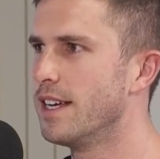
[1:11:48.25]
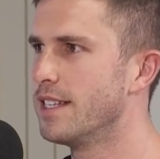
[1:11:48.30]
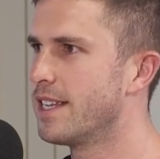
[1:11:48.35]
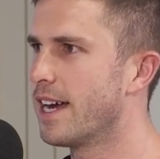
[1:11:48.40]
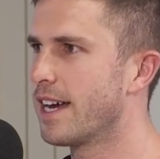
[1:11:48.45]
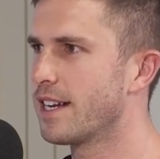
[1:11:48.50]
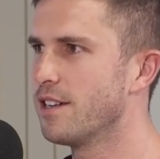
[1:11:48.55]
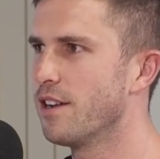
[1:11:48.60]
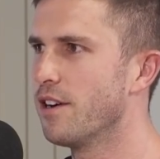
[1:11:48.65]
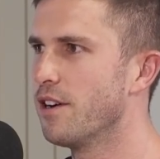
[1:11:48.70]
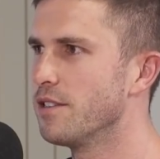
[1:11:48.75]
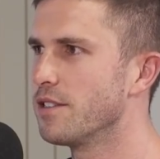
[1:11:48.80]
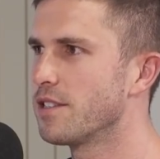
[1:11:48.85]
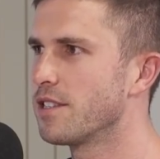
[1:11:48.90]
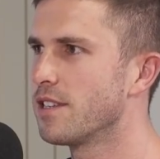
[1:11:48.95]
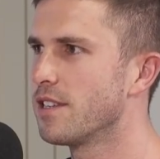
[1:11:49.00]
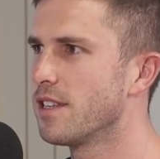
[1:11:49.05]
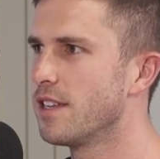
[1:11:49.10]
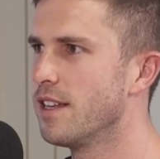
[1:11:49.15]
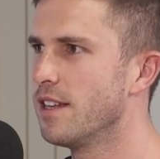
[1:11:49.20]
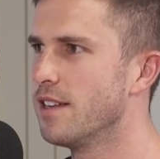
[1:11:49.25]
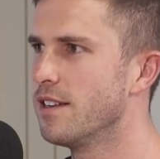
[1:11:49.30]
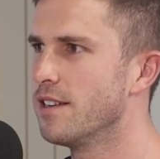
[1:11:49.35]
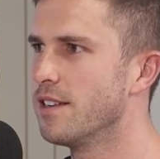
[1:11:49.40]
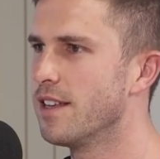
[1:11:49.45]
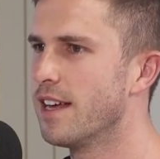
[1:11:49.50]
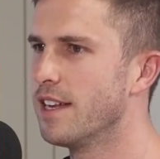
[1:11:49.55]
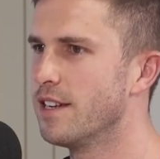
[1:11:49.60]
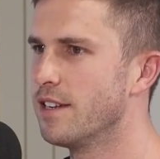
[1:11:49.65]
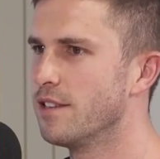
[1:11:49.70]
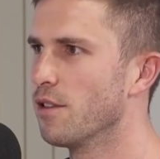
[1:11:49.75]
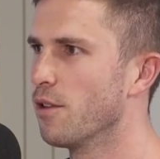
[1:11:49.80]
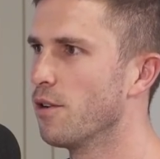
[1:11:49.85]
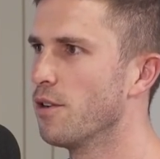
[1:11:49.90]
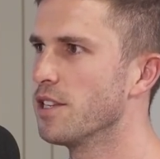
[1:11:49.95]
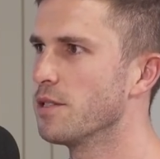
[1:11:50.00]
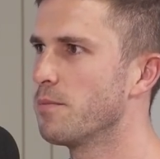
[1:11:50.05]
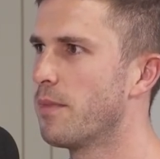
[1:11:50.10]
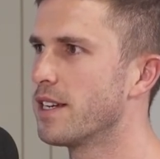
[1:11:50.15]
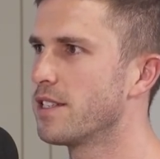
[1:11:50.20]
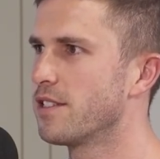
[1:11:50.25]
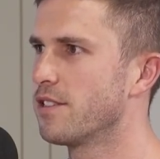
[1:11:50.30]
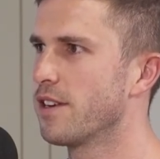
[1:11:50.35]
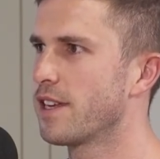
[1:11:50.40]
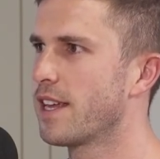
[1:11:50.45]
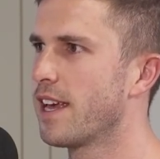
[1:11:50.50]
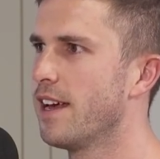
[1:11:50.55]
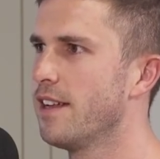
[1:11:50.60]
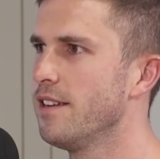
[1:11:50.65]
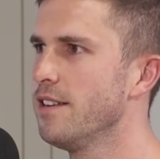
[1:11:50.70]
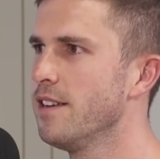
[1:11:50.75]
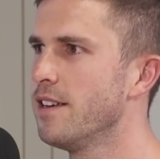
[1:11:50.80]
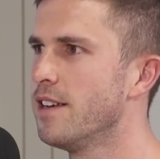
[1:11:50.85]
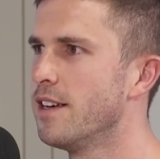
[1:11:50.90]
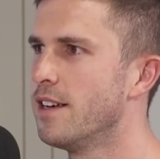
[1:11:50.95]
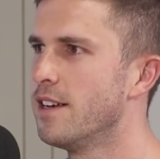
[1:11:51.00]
take notes and learn as much as I can.